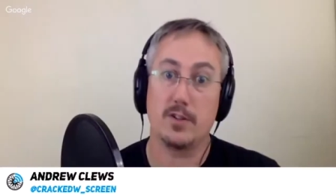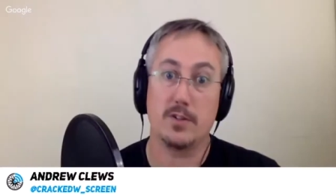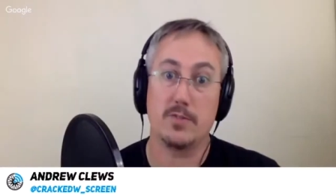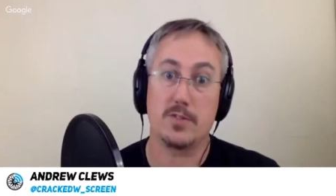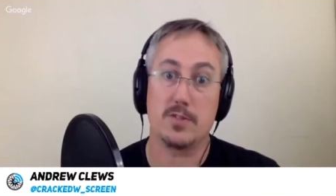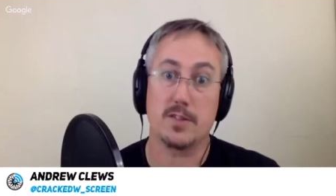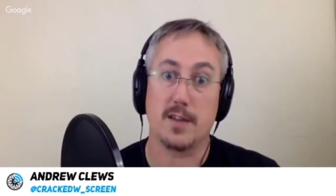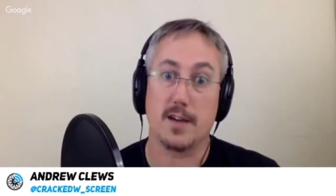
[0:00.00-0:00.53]

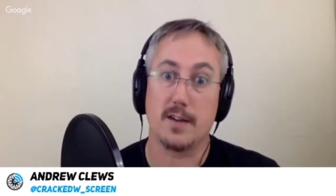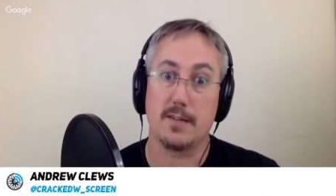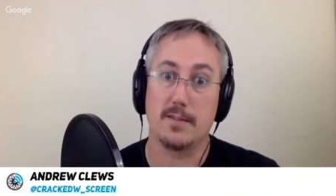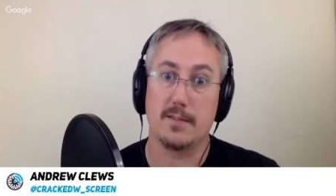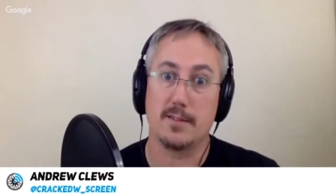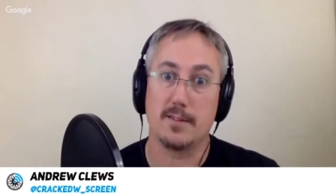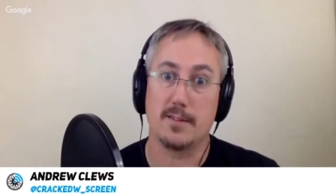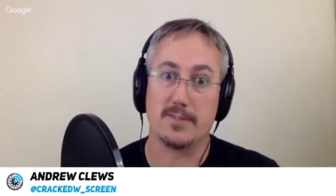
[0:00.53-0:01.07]
used to that
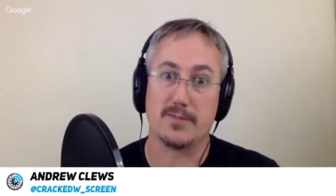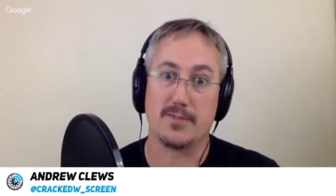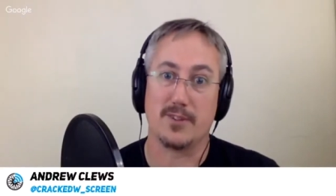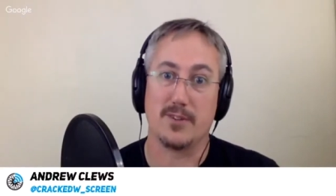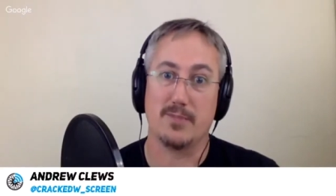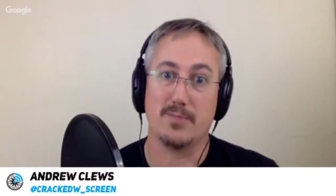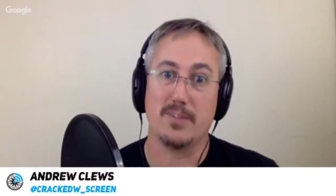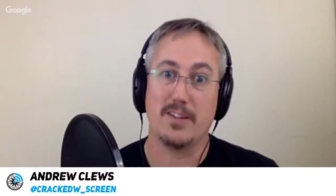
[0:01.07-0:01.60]

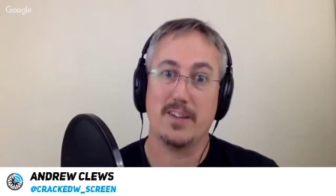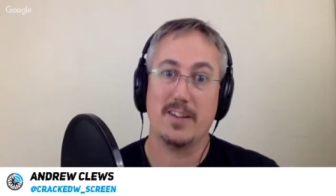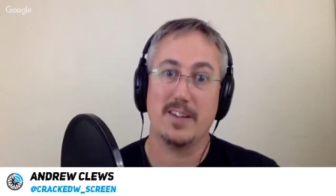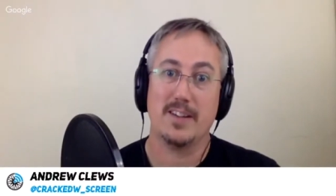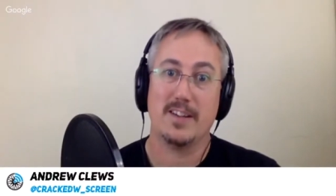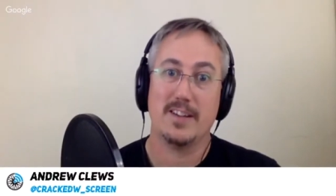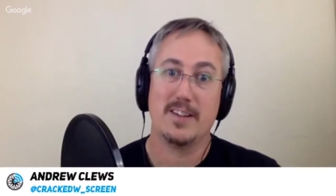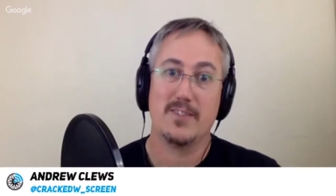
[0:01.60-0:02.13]

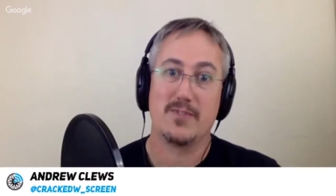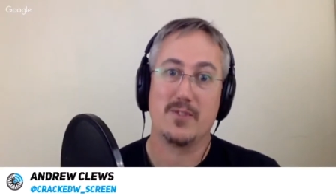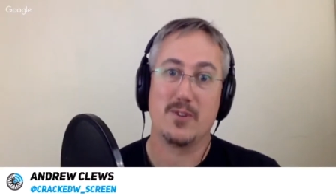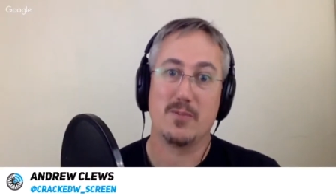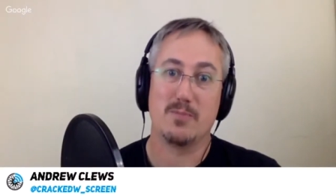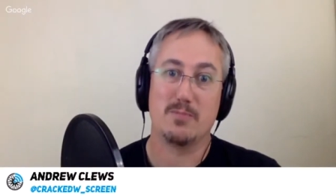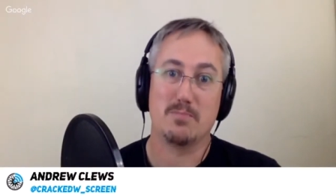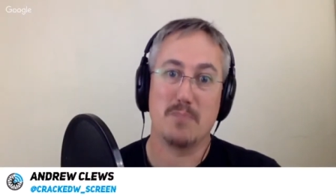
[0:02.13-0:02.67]

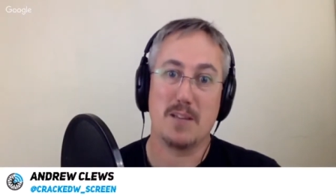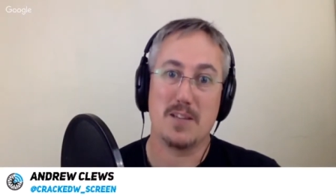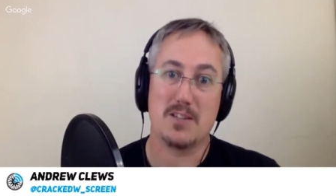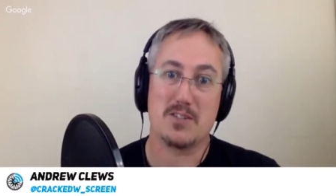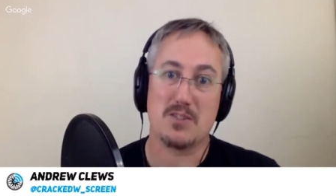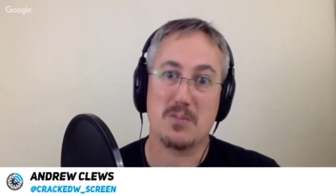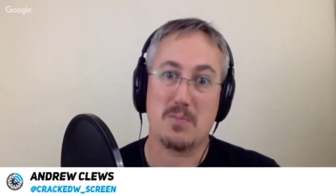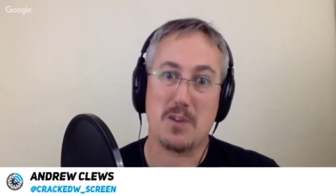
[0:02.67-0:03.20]
from
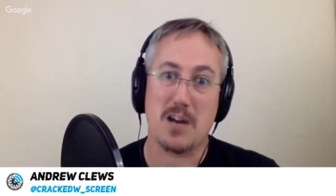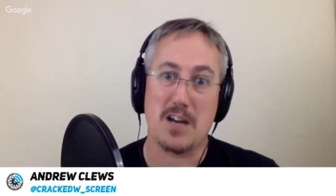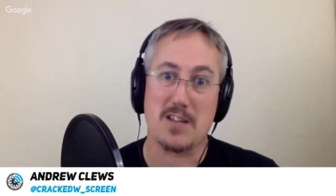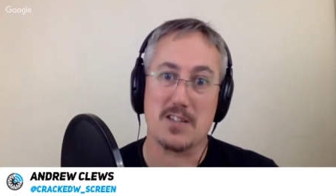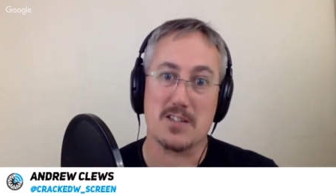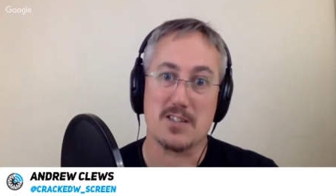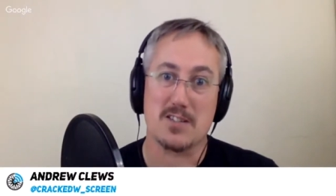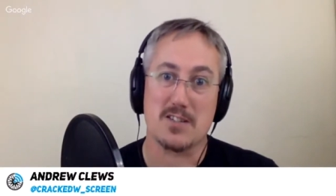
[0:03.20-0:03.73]
mainstream press.